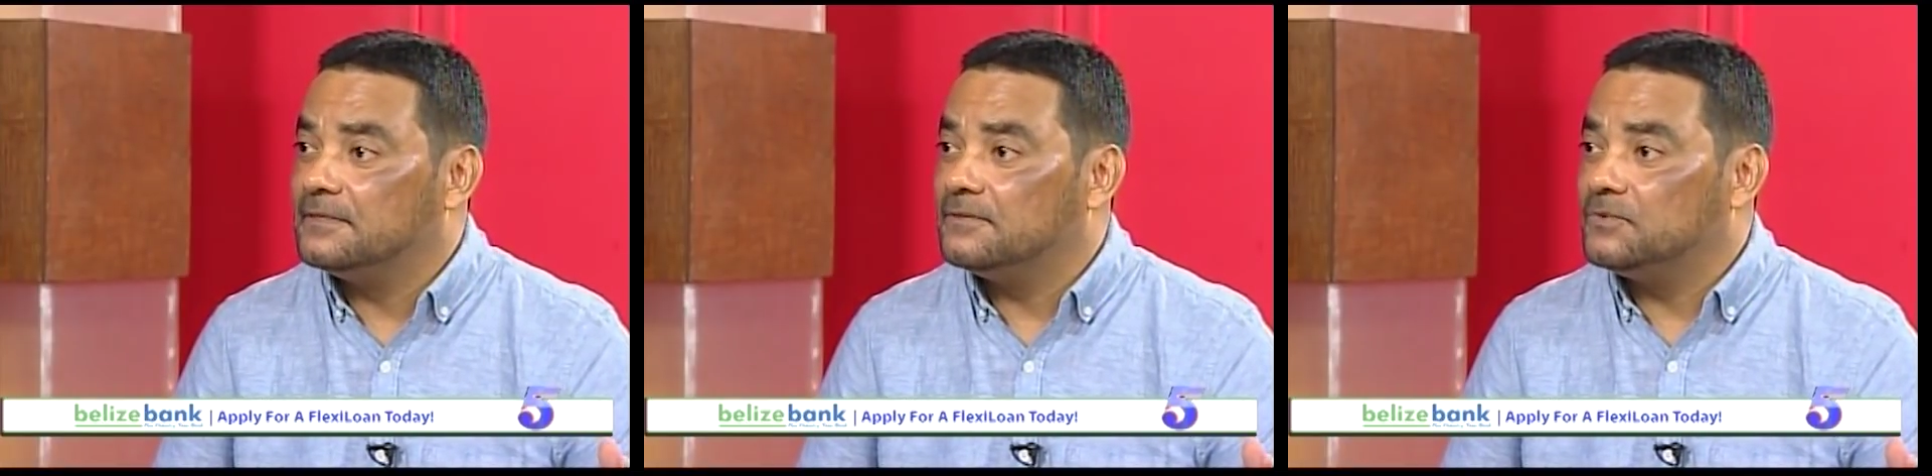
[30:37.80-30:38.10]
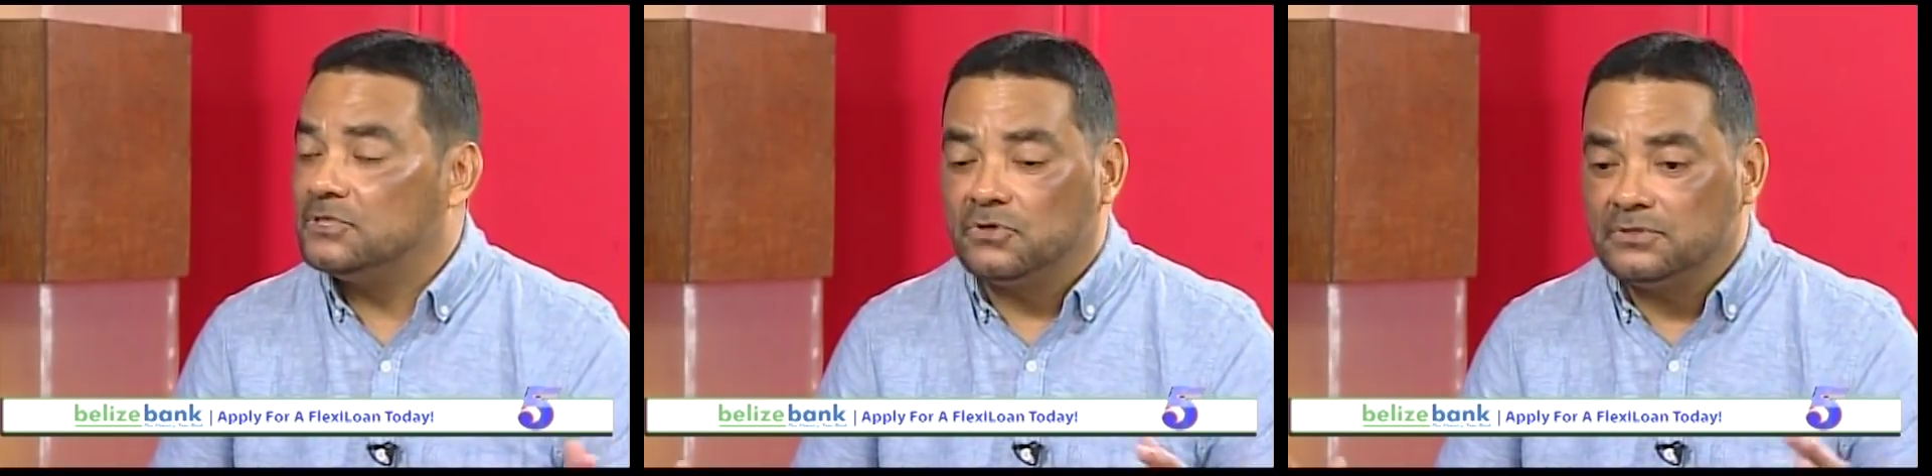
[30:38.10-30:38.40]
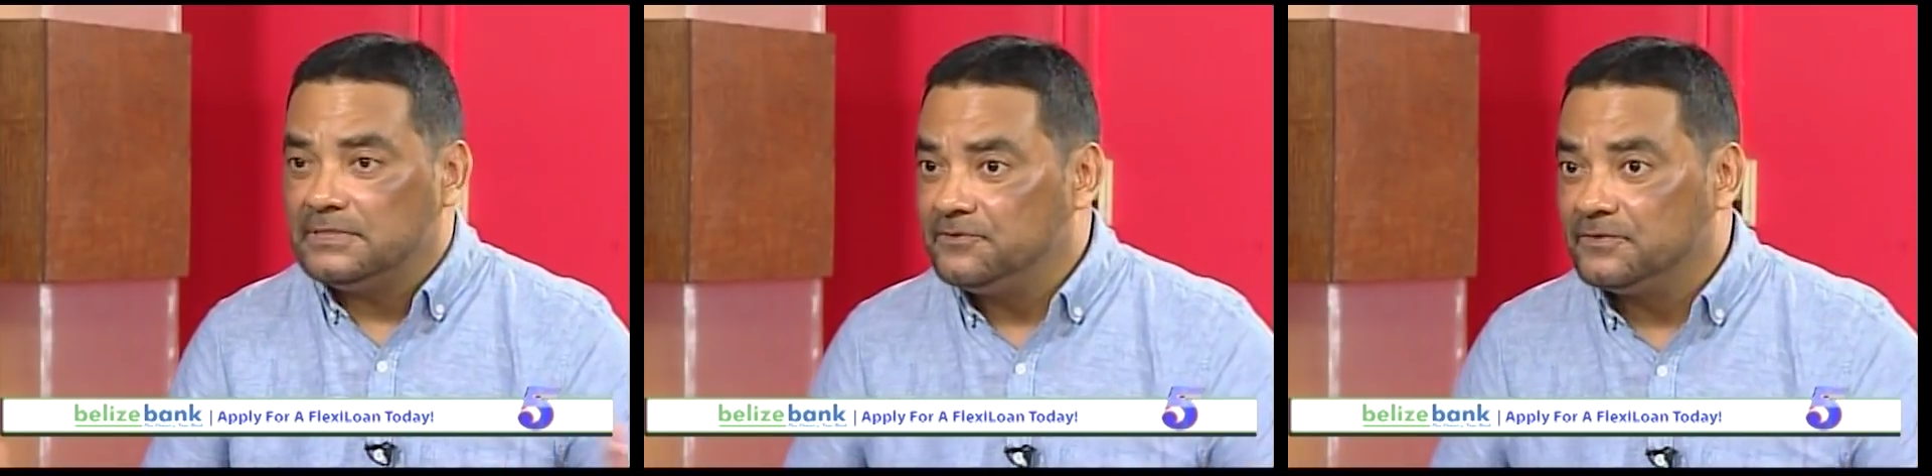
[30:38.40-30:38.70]
Without
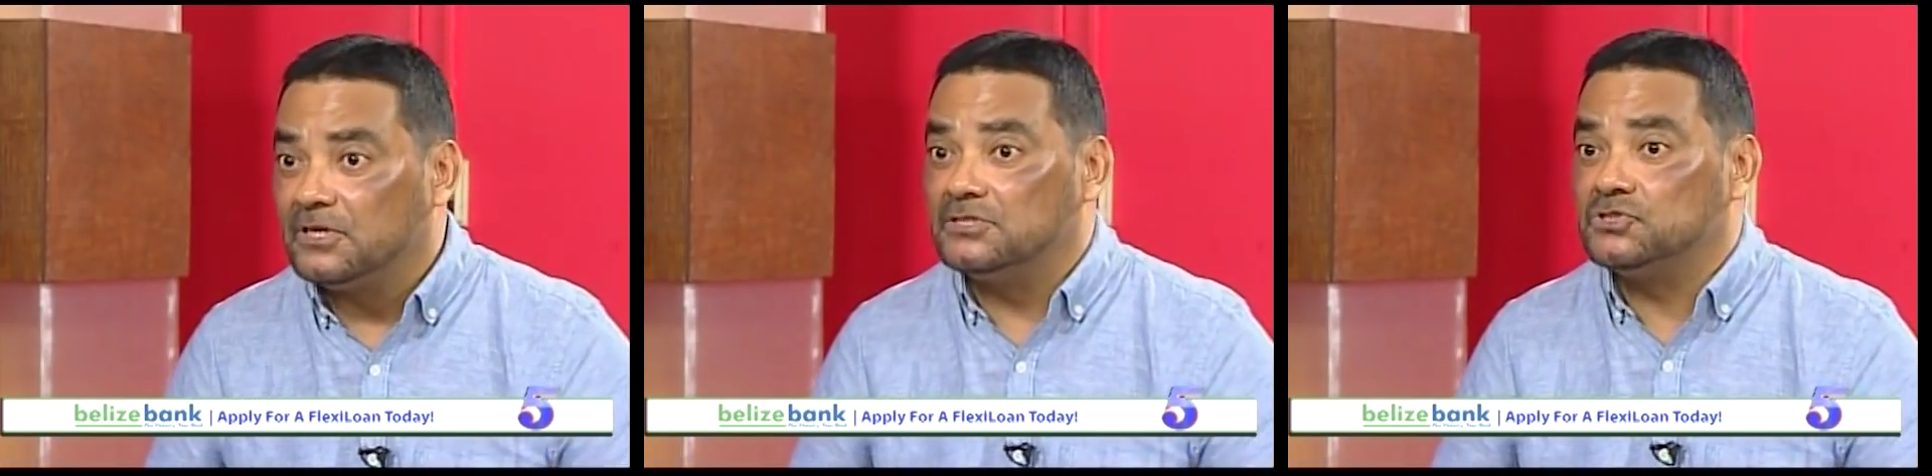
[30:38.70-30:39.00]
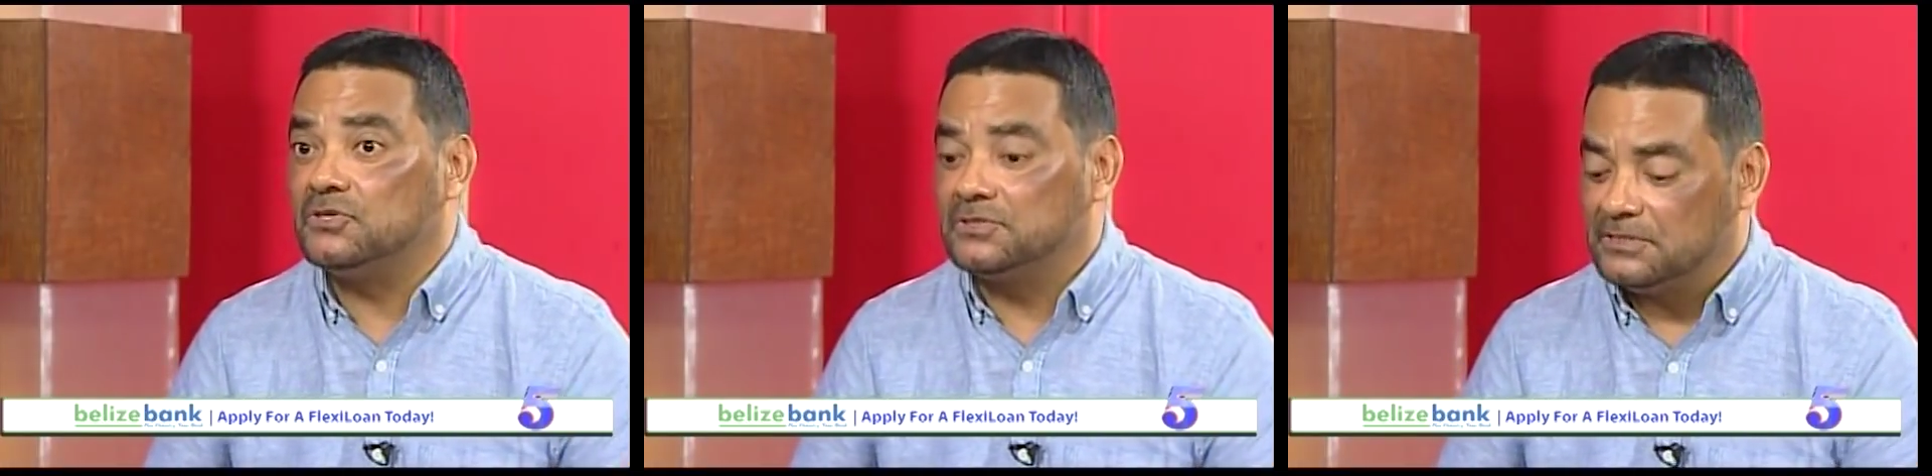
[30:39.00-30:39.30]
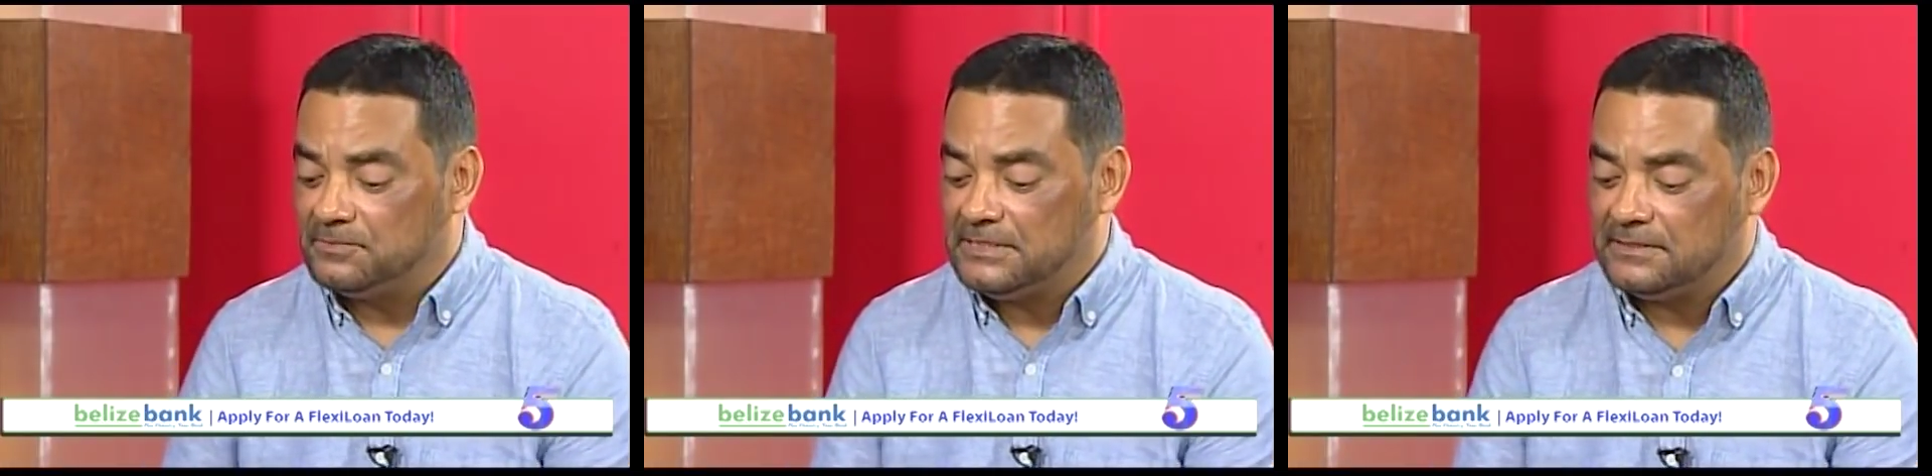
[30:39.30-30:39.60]
even
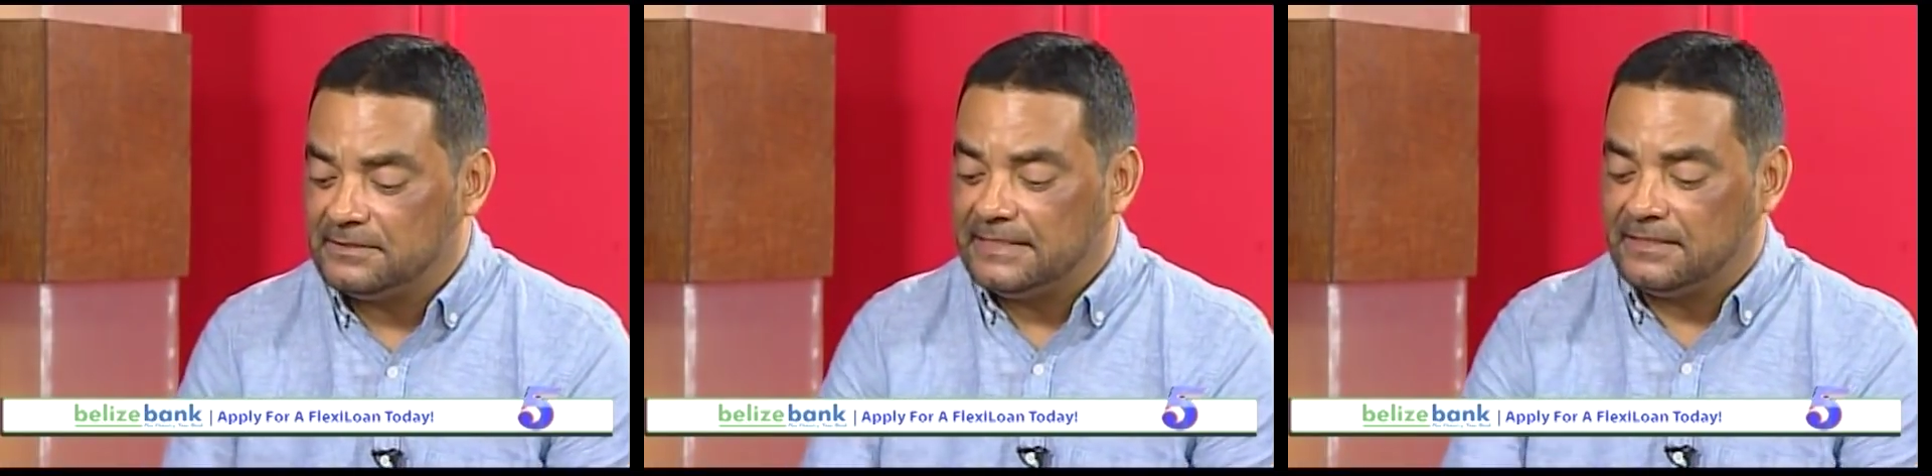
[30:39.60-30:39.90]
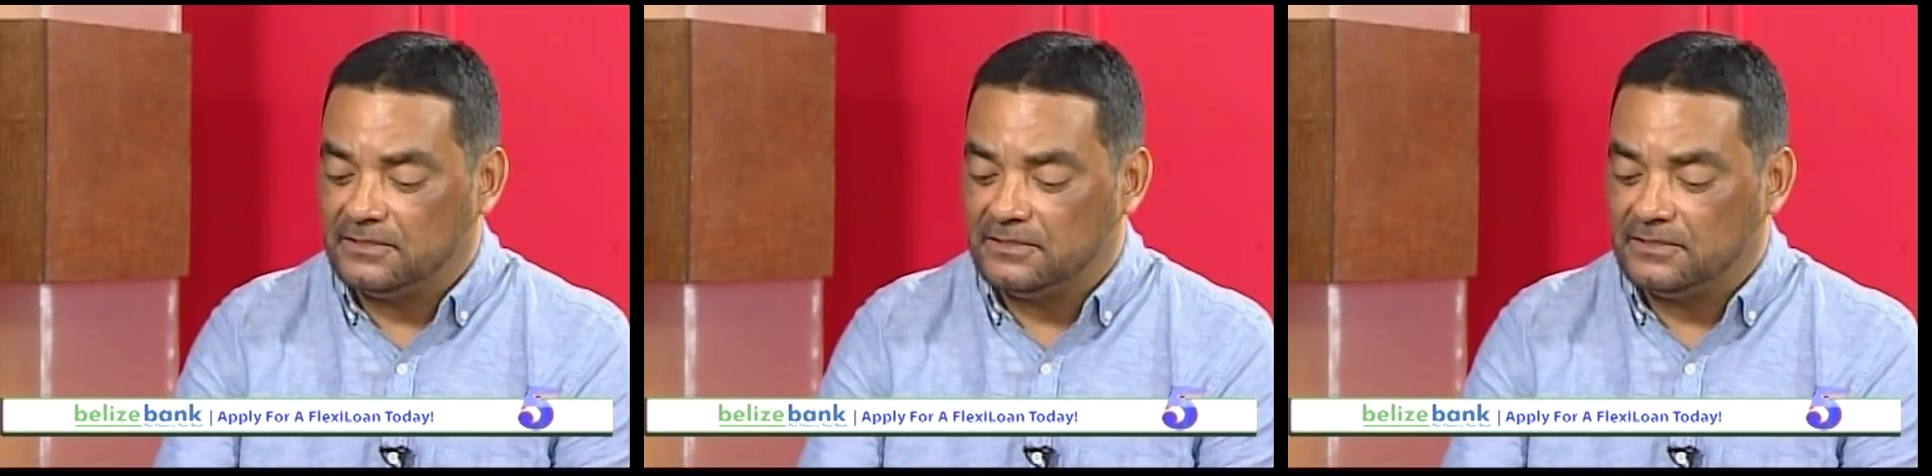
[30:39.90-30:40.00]
consulting me, they yeah.